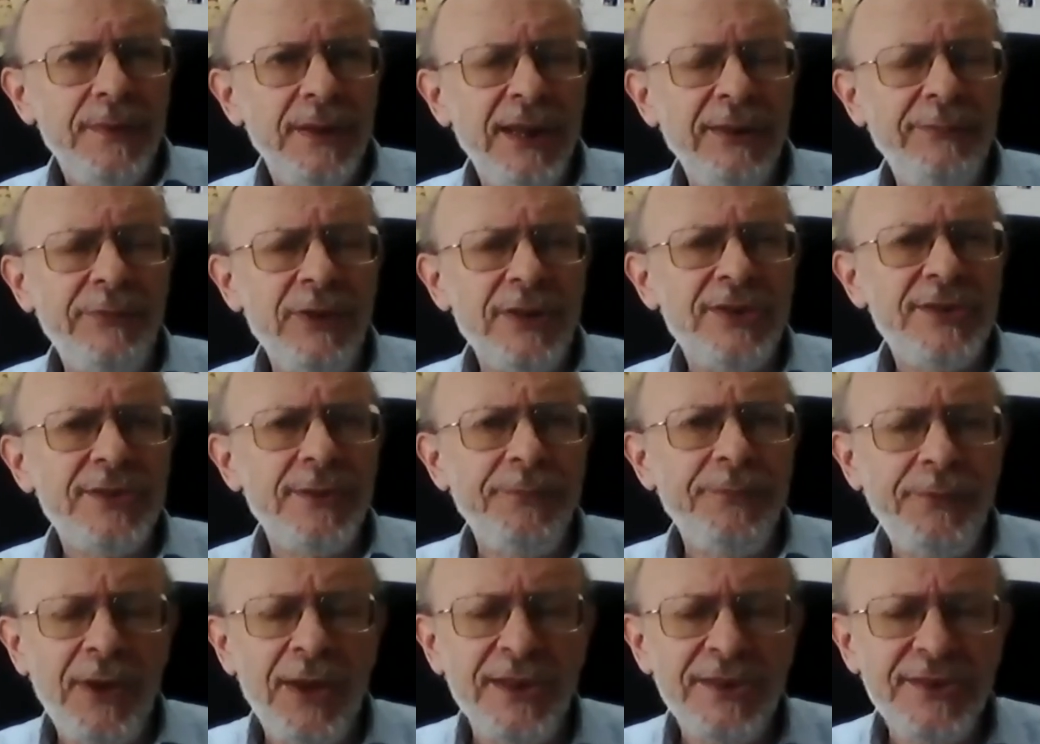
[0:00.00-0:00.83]
if it's
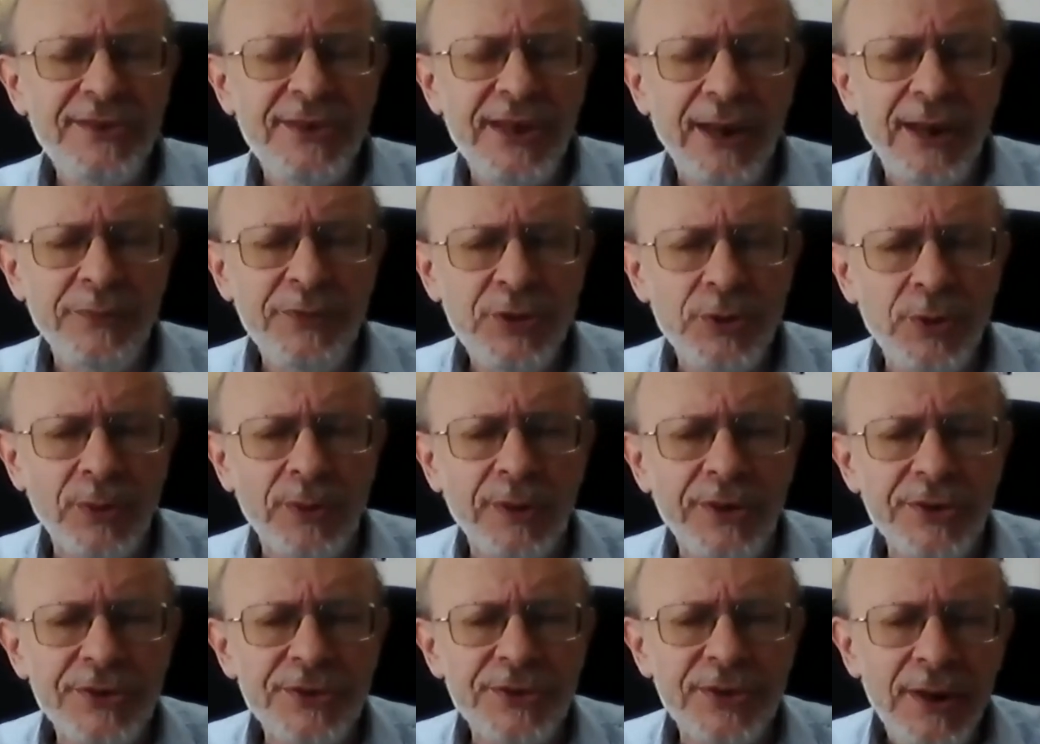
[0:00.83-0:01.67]
the first day of
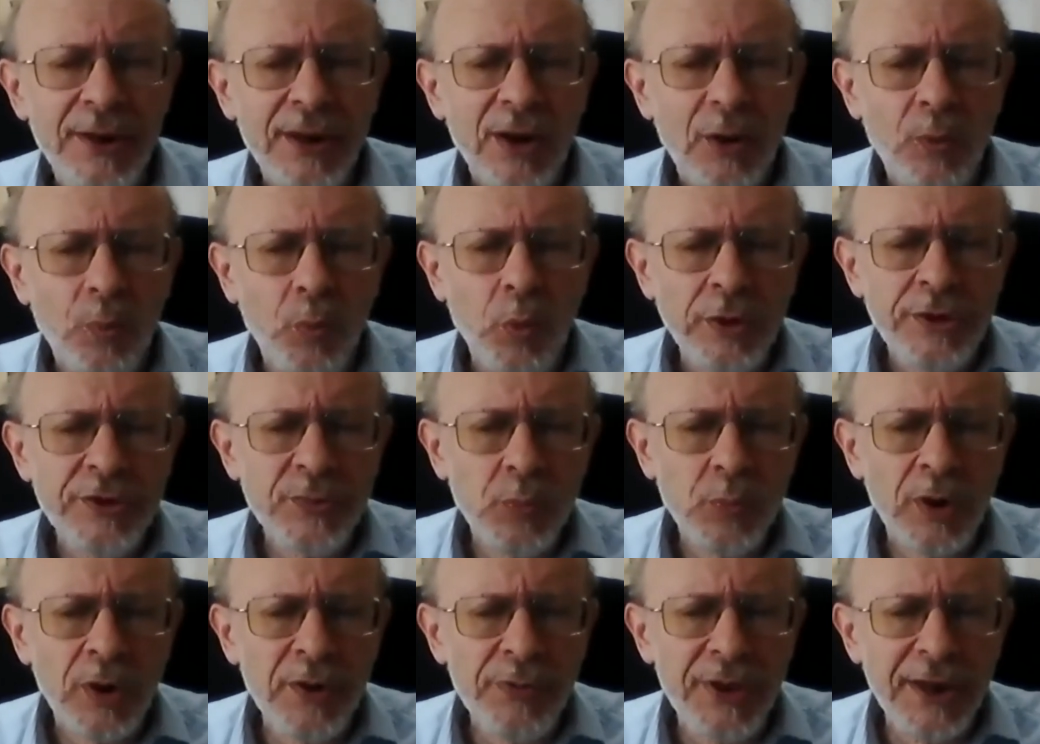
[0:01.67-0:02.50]
Sukkot. What
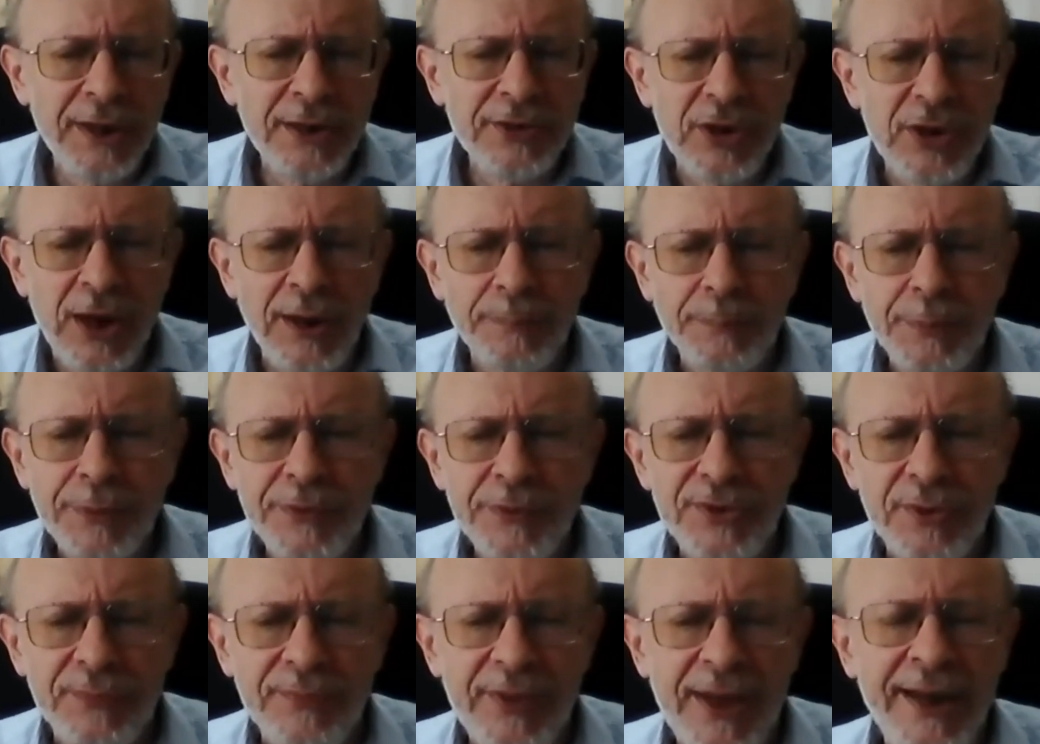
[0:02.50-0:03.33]
are the
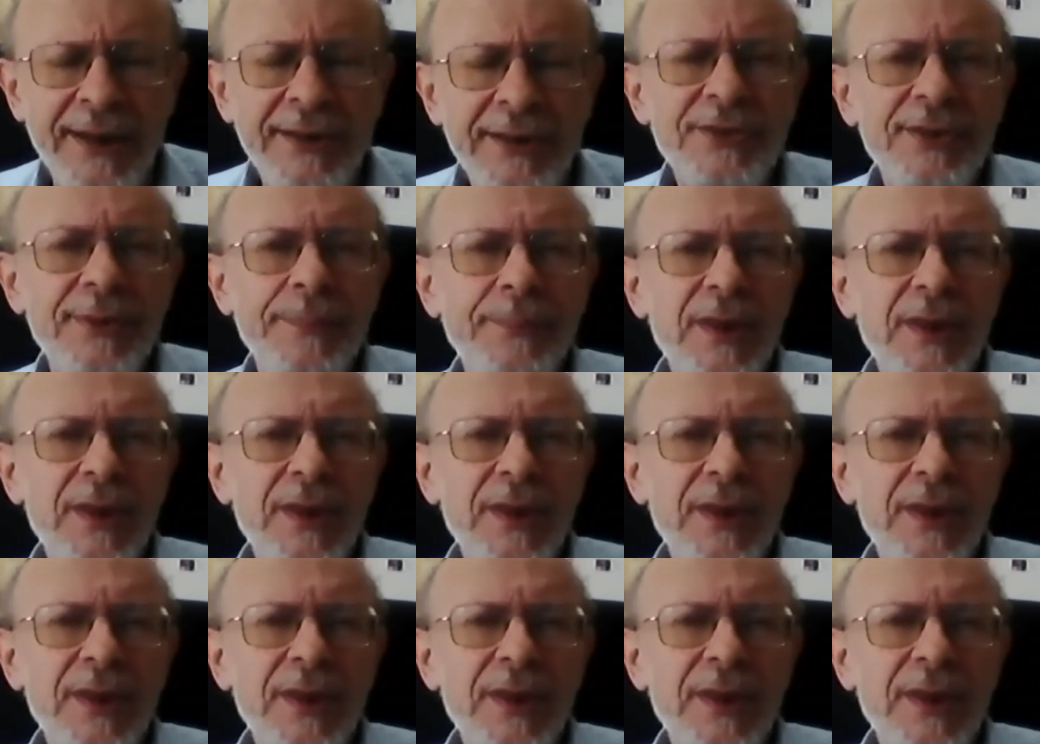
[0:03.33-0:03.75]
examples of that?